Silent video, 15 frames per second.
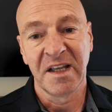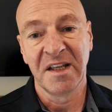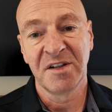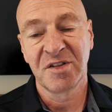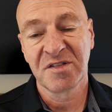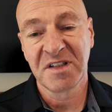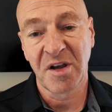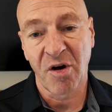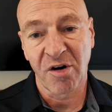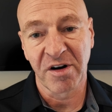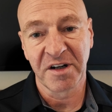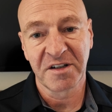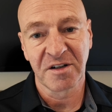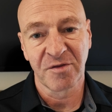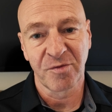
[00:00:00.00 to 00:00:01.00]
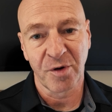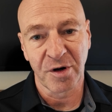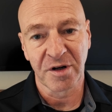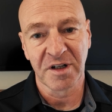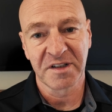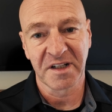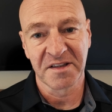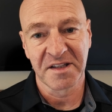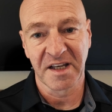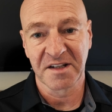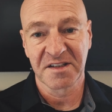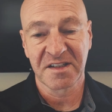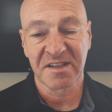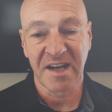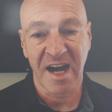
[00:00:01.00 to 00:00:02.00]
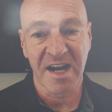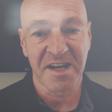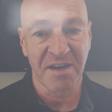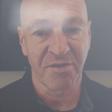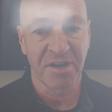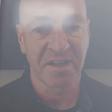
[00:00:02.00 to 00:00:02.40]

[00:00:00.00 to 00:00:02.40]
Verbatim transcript: into the Oracle world and then start, I